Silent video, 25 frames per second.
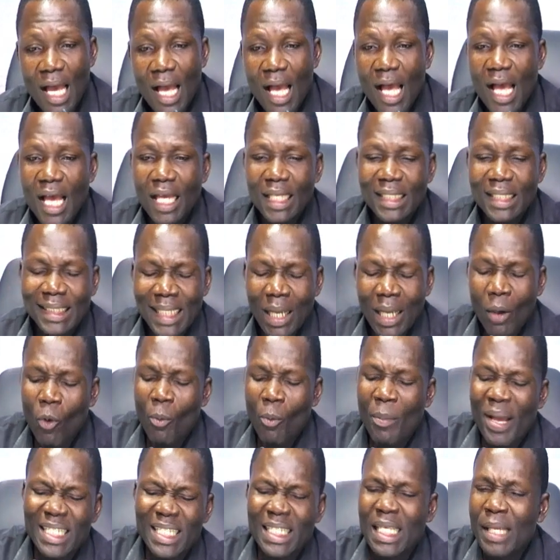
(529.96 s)
So
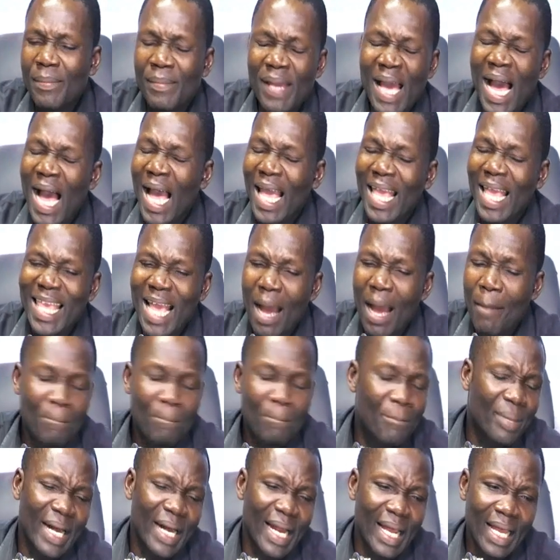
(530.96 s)
betty me a ya
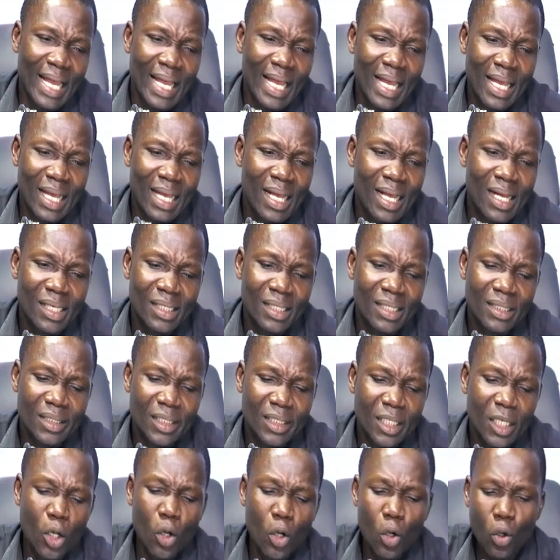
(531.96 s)
bre
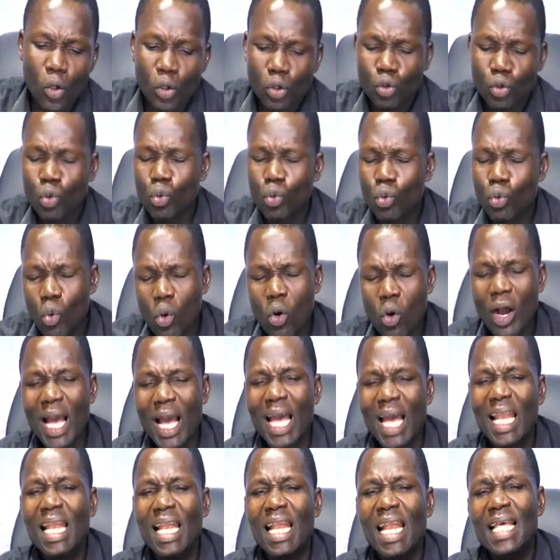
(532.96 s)
to go
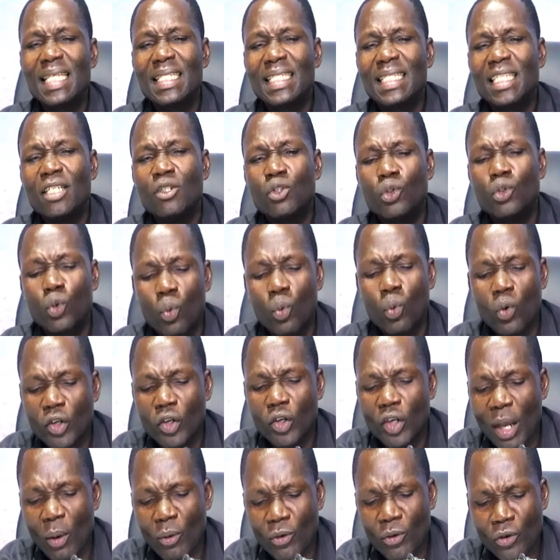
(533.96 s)
and listen to
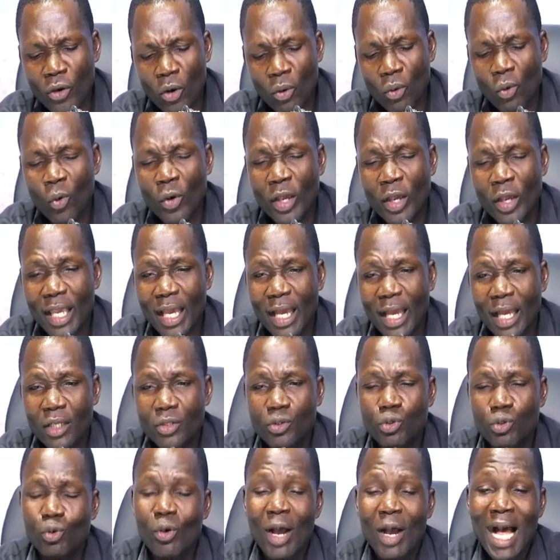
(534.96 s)
your uncle yet
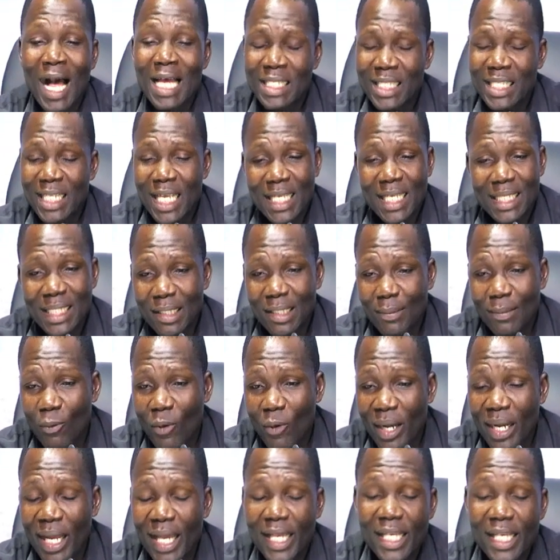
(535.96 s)
to assess him
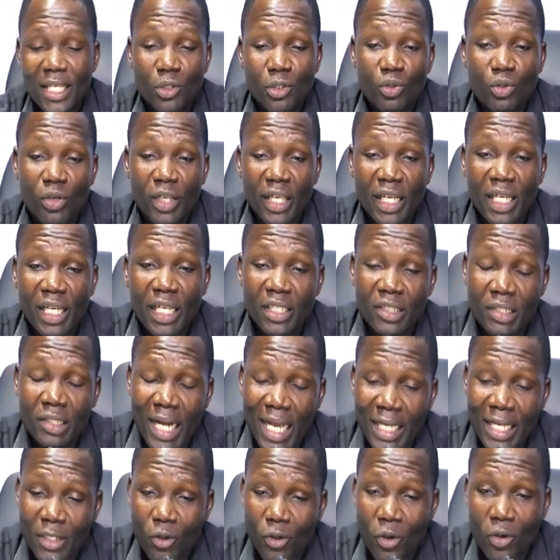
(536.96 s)
whether he's doing it
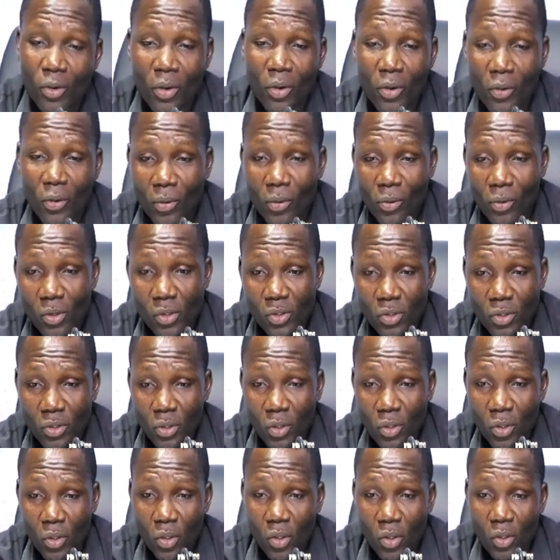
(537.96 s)
right or wrong.
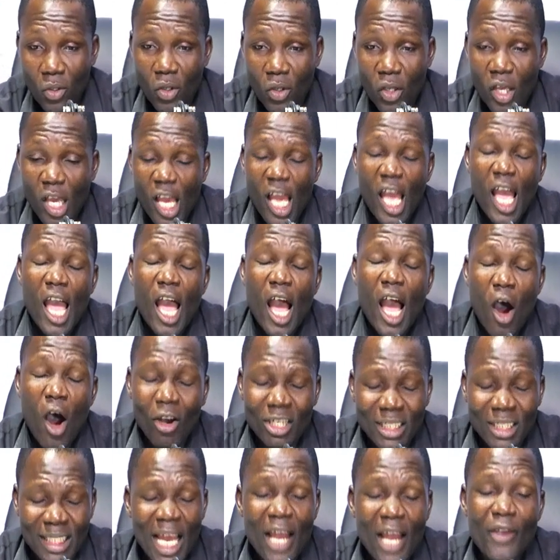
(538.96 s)
Or
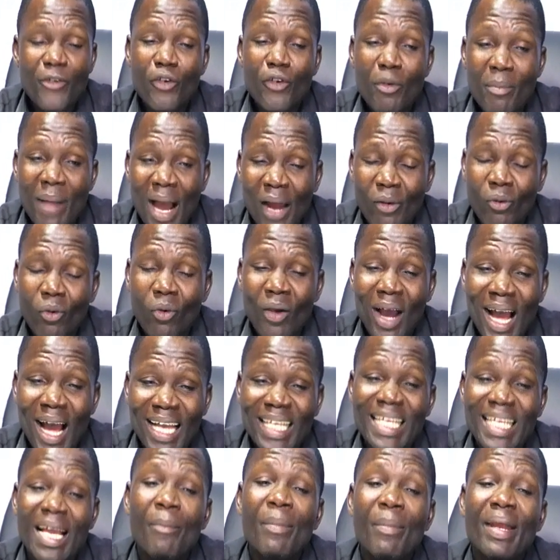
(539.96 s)
say, juma no,
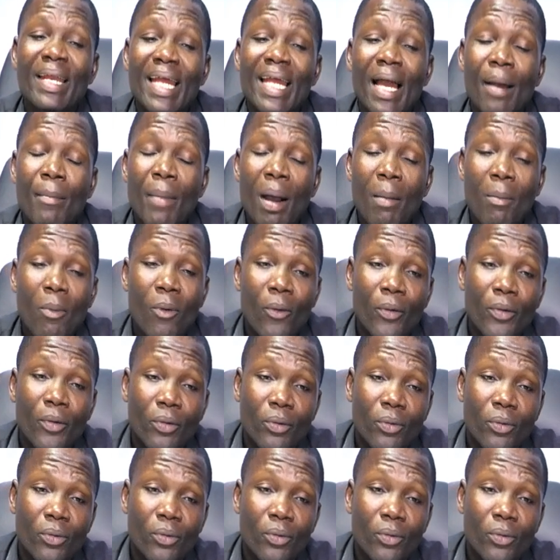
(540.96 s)
and ya media mamono.